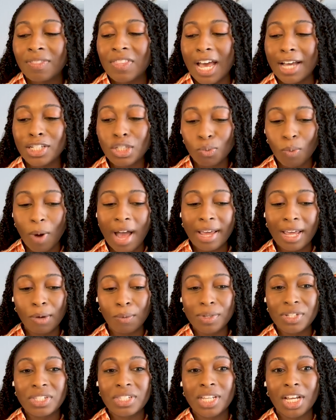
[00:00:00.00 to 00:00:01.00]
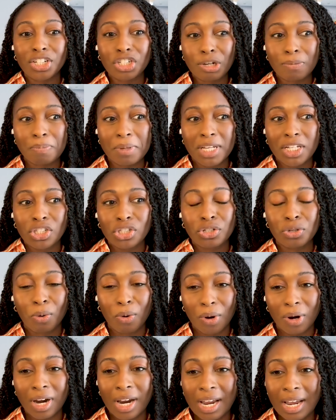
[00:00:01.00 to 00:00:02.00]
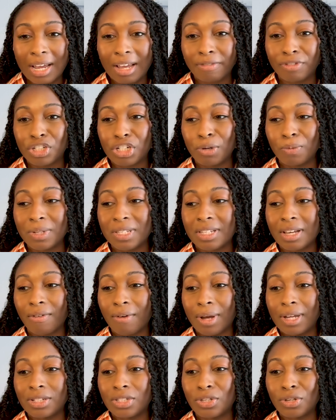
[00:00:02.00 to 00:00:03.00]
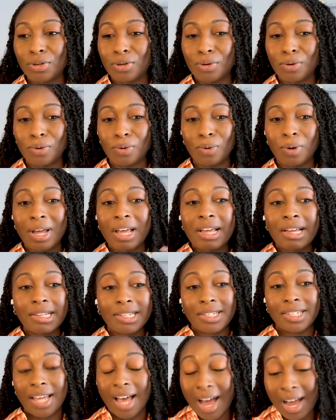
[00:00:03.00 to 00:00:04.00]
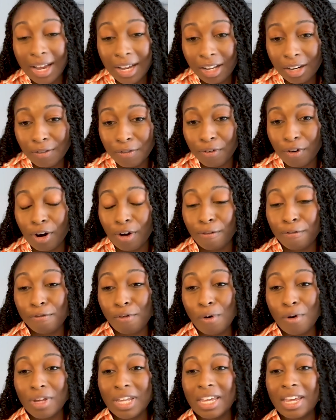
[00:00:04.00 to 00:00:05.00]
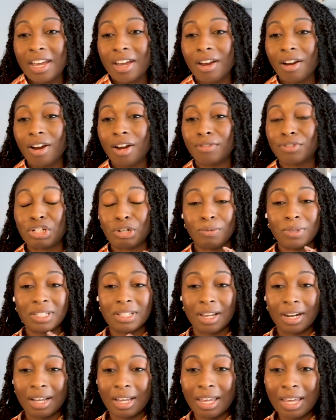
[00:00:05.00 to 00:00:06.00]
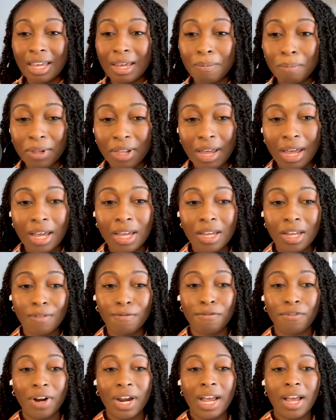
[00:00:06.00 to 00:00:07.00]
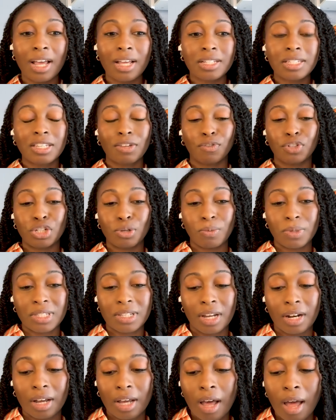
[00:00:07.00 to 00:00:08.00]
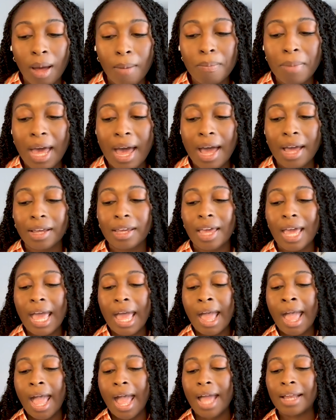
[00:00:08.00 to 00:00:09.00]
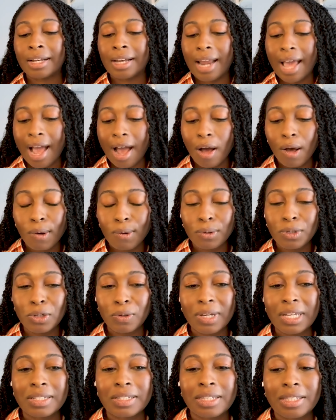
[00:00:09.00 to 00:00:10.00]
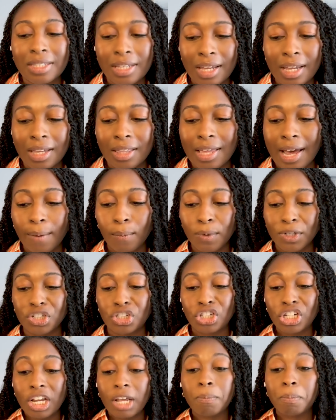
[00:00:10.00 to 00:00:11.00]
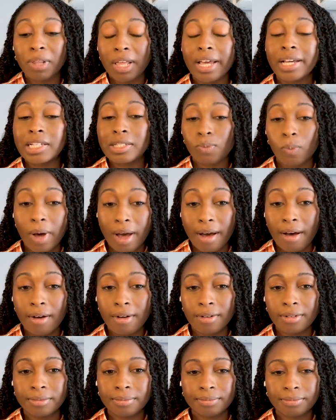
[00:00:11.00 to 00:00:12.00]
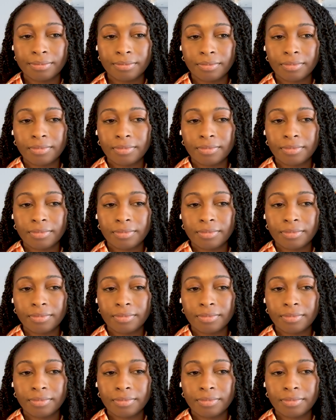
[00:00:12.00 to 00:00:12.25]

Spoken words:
That's why it was such a big story if she was going to sign for a full year, if she was going to keep playing in France, if she was going to come back. And now you can see that when she plays well,